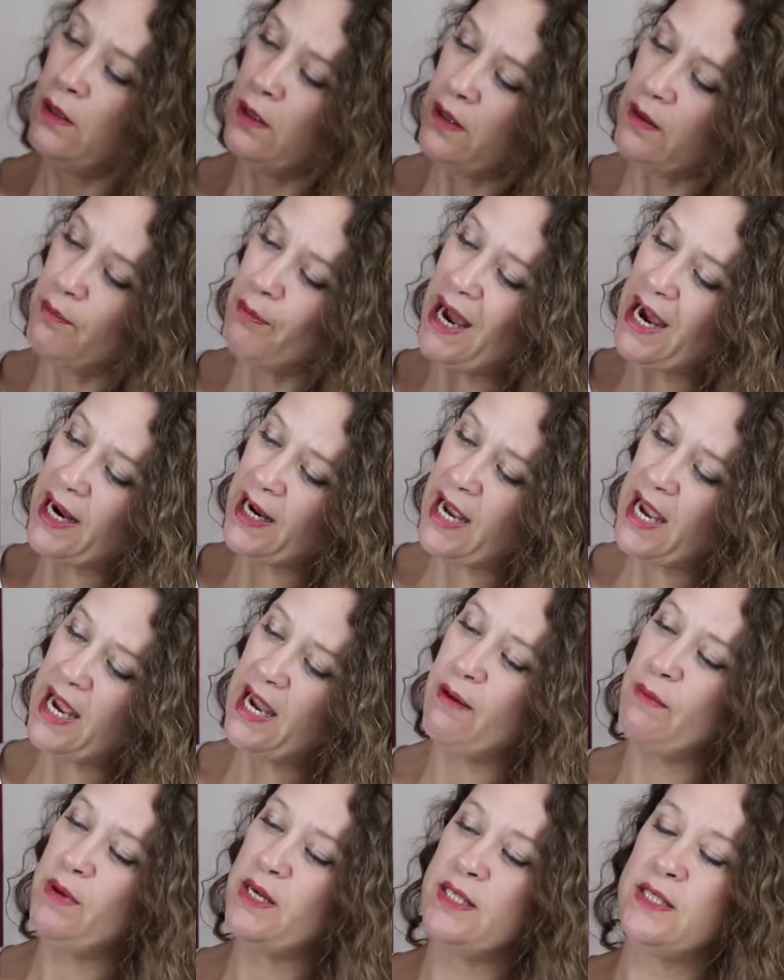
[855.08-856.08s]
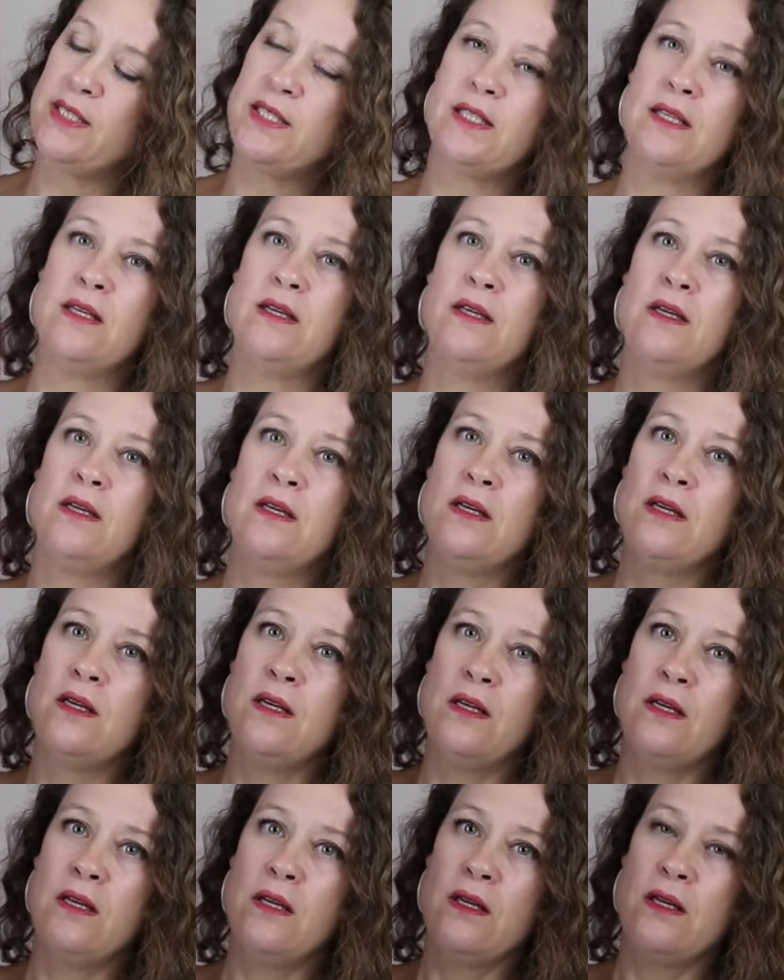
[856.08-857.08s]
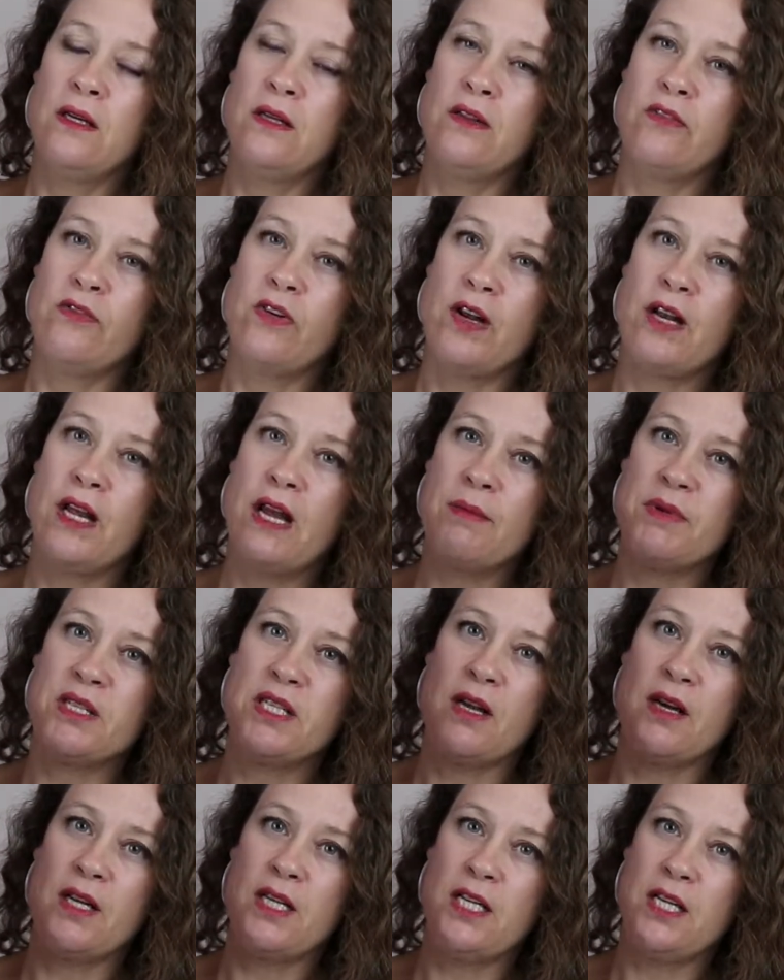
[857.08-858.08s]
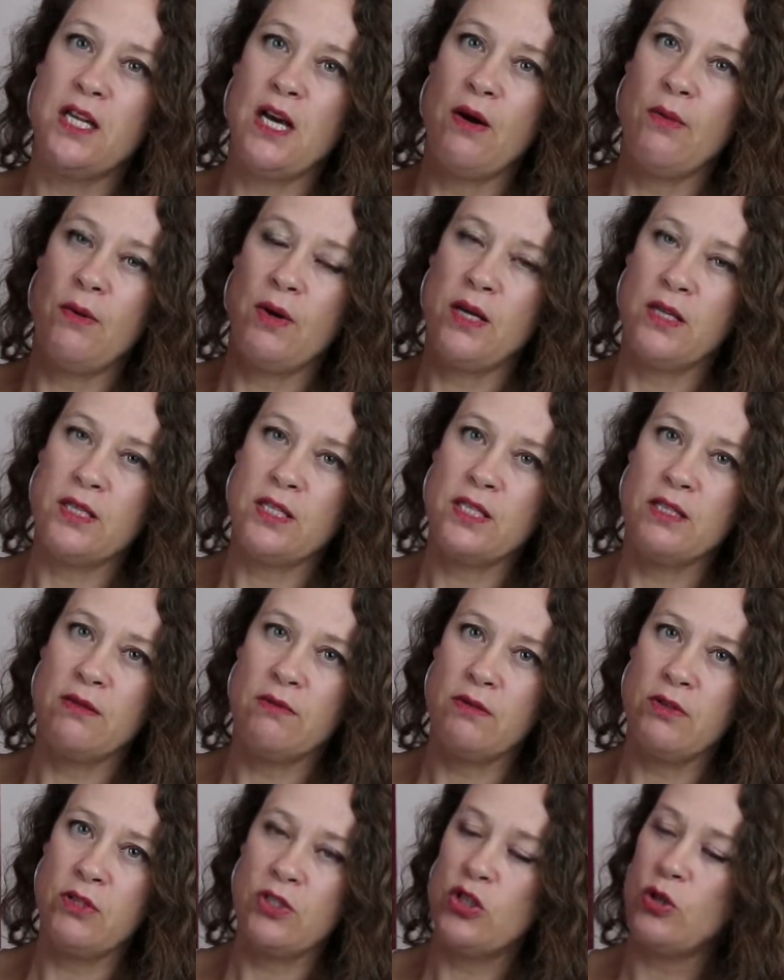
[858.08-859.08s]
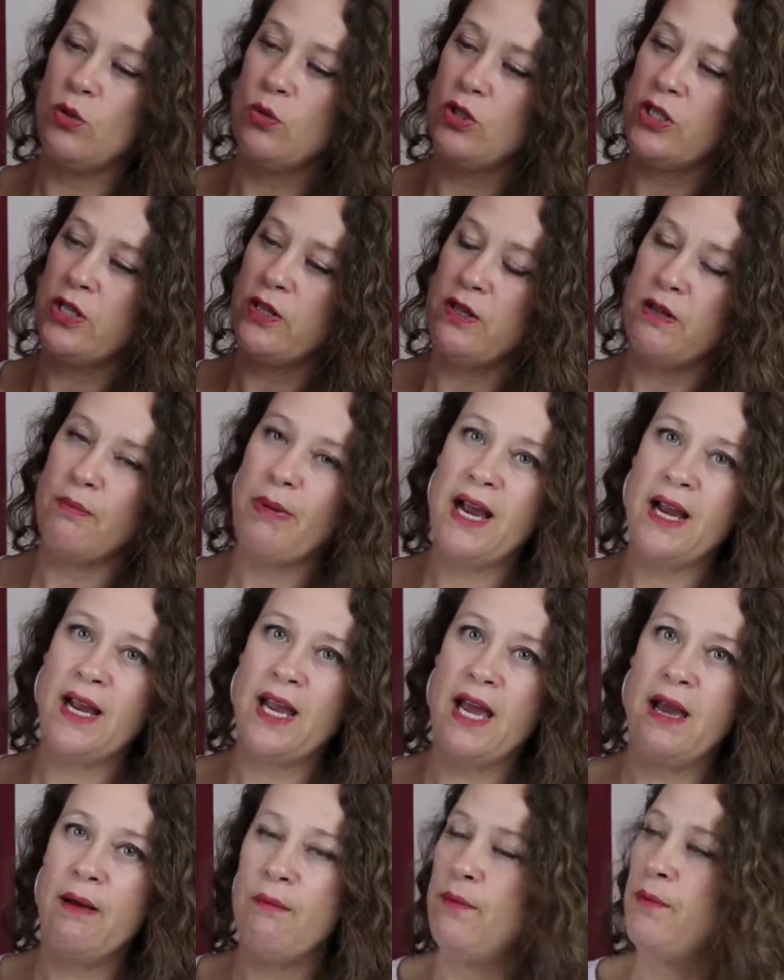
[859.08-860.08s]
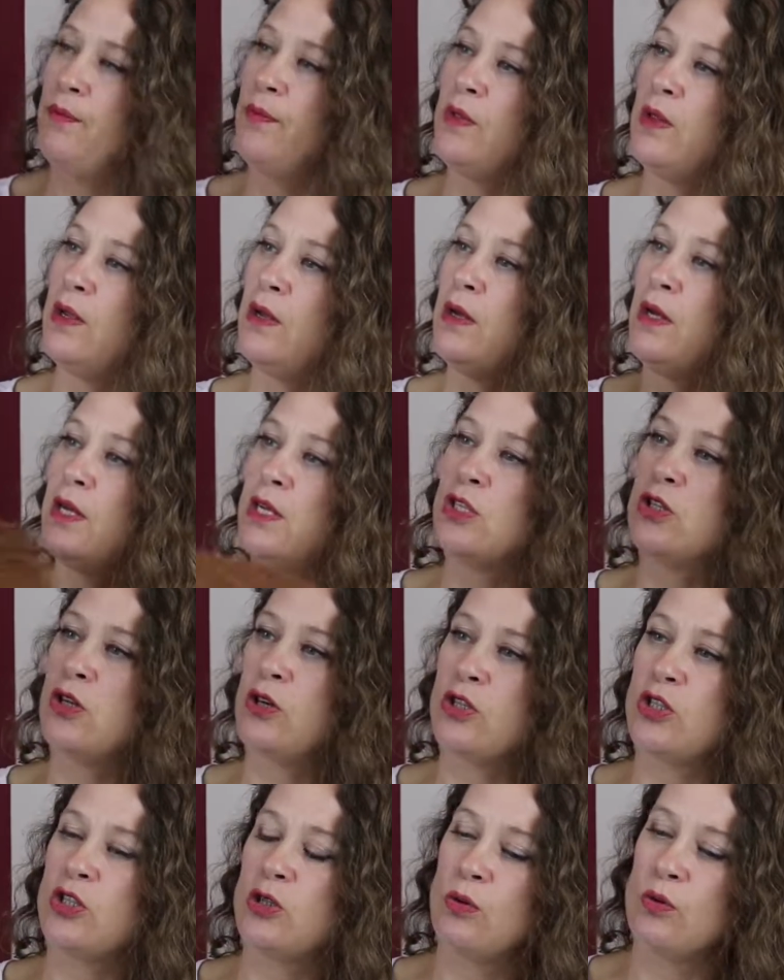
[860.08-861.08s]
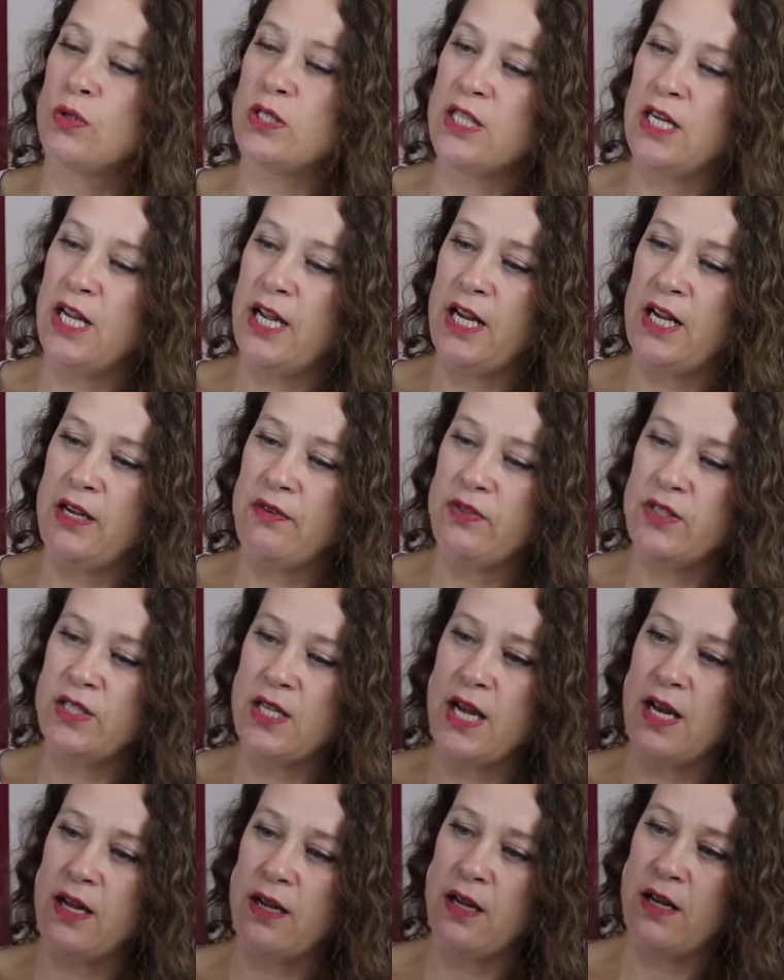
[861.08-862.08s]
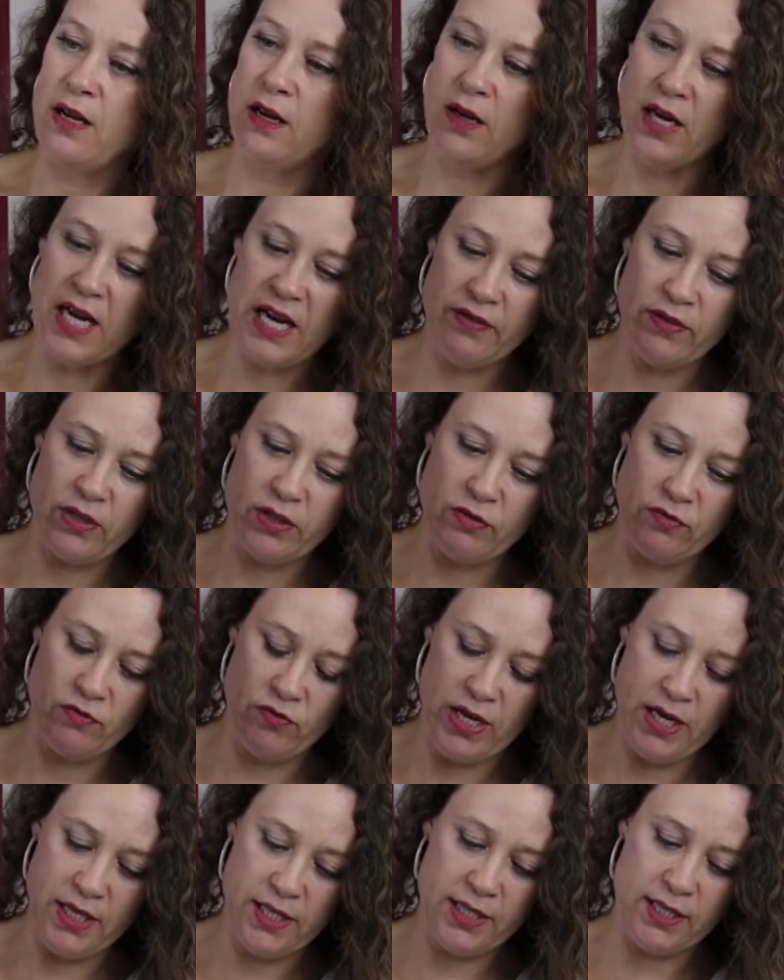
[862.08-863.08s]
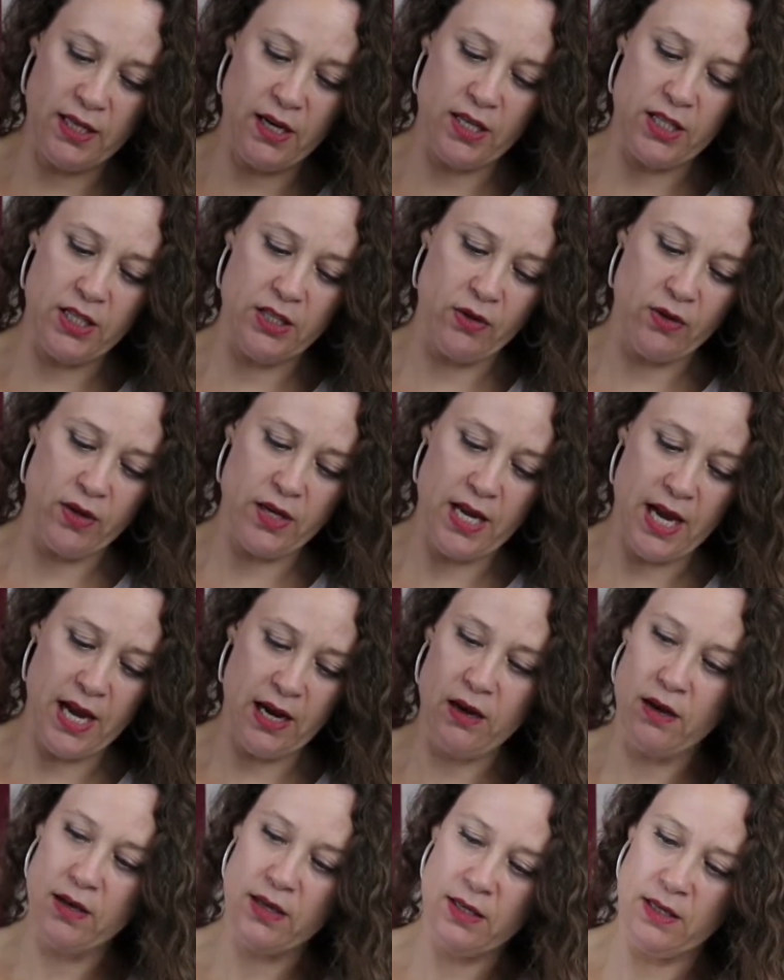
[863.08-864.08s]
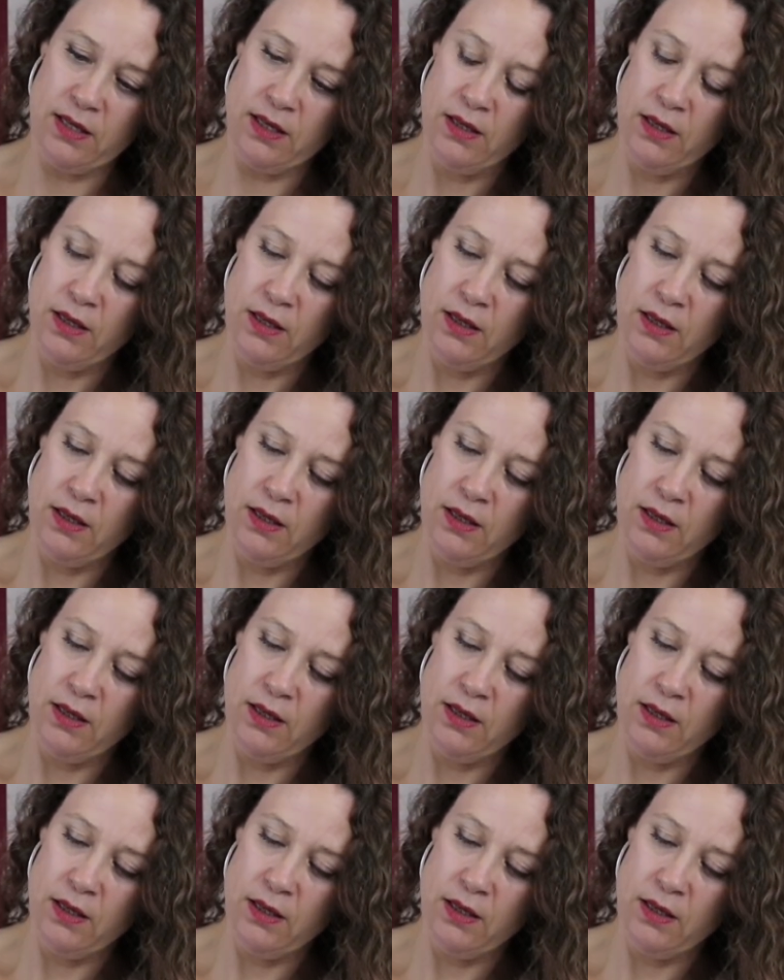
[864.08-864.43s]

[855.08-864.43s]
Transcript: the back hem is, the front hem is slightly low, shorter than the back hem. It's got short sleeves, and then I haven't really decided on the neck. I can